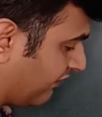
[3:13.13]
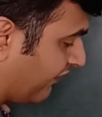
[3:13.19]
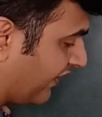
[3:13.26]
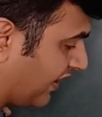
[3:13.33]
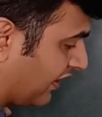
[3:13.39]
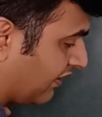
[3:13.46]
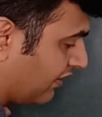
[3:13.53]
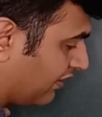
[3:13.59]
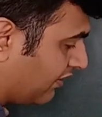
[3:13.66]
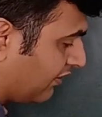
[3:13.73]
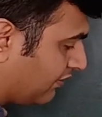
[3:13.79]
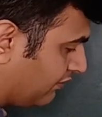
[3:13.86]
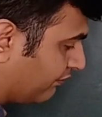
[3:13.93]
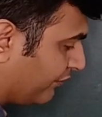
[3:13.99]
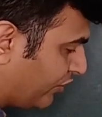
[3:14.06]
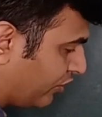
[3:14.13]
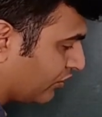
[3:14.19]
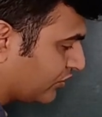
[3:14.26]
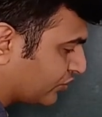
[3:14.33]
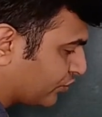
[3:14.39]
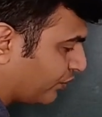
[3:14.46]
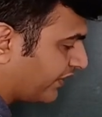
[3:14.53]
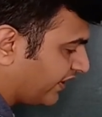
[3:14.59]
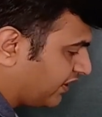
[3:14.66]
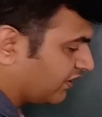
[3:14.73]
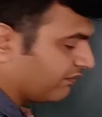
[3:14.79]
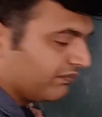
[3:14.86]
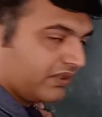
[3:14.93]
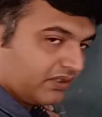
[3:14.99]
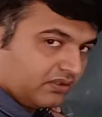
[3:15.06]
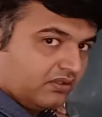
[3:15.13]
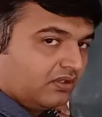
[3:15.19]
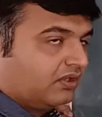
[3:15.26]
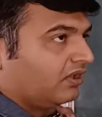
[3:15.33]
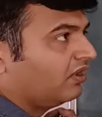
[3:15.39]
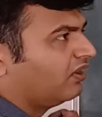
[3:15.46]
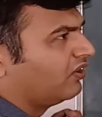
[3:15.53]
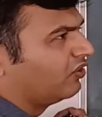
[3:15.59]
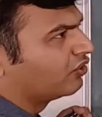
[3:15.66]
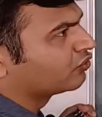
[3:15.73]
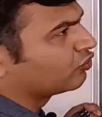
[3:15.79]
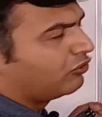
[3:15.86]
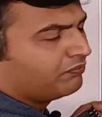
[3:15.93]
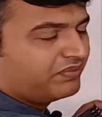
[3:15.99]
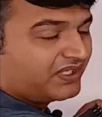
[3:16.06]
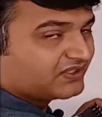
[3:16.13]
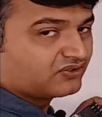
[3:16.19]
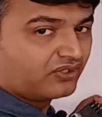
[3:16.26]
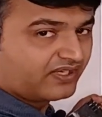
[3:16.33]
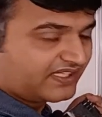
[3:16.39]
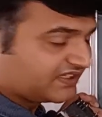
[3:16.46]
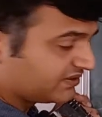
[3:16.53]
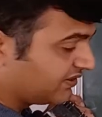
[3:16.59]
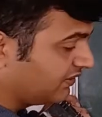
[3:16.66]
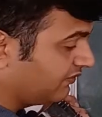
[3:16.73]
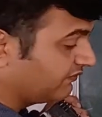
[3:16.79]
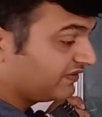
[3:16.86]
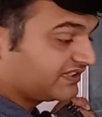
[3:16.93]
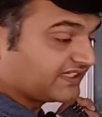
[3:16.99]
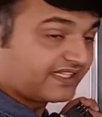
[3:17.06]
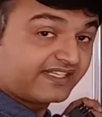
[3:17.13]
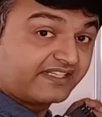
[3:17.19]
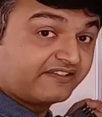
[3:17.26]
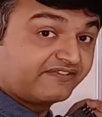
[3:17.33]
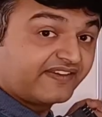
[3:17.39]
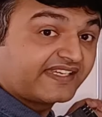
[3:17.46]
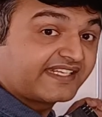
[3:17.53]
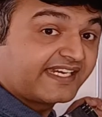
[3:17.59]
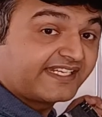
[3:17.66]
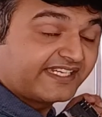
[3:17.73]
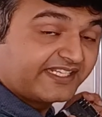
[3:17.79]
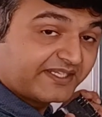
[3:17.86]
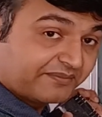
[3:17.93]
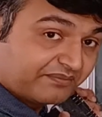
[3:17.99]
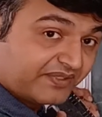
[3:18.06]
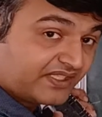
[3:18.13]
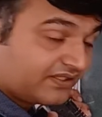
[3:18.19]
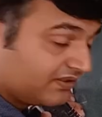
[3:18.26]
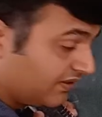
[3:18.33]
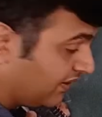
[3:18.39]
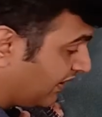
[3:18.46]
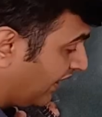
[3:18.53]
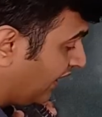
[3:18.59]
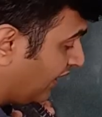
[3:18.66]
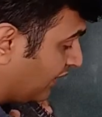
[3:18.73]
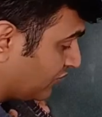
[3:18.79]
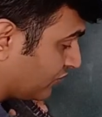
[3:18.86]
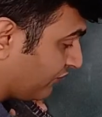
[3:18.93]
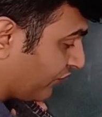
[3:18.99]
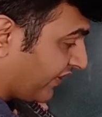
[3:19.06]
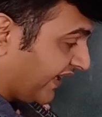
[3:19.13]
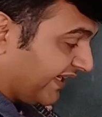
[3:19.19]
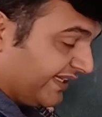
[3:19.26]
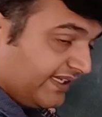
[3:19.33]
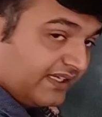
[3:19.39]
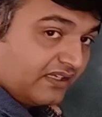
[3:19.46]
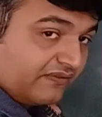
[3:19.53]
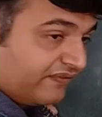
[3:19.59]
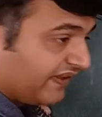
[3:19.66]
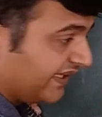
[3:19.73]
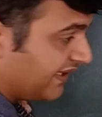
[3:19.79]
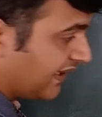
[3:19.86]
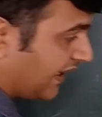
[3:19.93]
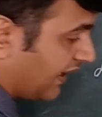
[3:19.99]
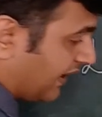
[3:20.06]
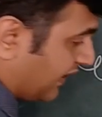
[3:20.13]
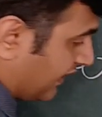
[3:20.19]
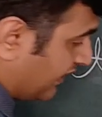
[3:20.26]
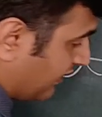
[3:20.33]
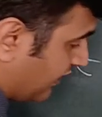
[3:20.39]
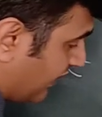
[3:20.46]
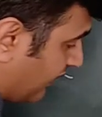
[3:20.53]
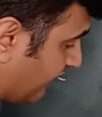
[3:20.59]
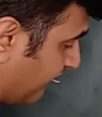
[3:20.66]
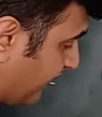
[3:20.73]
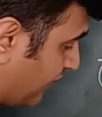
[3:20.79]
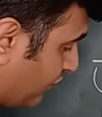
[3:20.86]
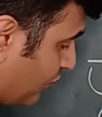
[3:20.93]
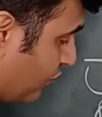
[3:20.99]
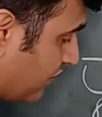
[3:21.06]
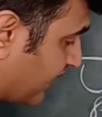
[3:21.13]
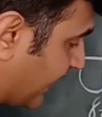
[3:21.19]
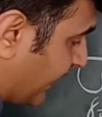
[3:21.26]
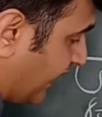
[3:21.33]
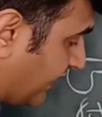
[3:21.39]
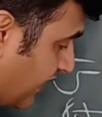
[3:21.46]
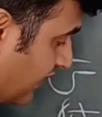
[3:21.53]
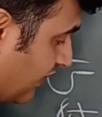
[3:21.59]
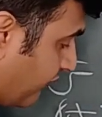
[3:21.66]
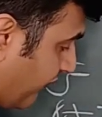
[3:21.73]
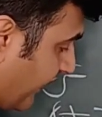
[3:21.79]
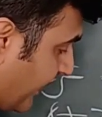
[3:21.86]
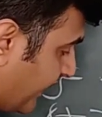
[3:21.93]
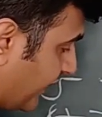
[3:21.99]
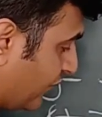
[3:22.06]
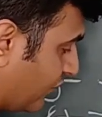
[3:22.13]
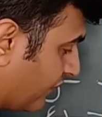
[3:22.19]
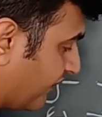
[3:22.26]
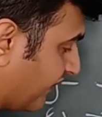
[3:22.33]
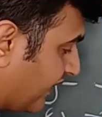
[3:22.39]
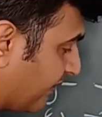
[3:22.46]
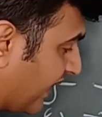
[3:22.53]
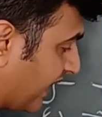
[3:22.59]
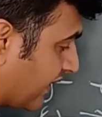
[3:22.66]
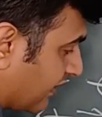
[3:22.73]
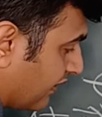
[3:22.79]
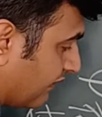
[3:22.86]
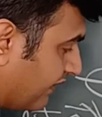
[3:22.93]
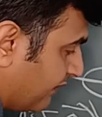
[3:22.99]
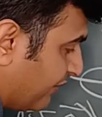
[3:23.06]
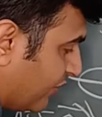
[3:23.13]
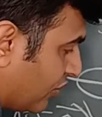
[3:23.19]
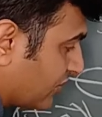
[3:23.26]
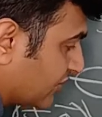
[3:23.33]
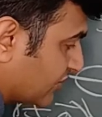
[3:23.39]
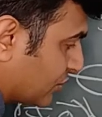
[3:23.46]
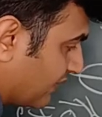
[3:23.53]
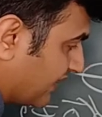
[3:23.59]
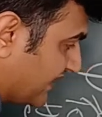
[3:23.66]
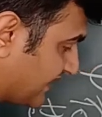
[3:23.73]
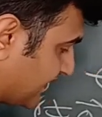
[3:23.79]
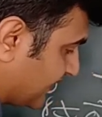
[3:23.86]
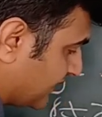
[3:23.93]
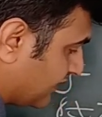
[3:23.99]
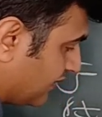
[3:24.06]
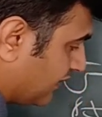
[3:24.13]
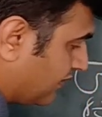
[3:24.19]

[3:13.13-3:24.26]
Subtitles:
alpha belongs to real number or complex or rational, which are infinite in number. So for any alpha in R, we know that alpha into V bar will belongs to S.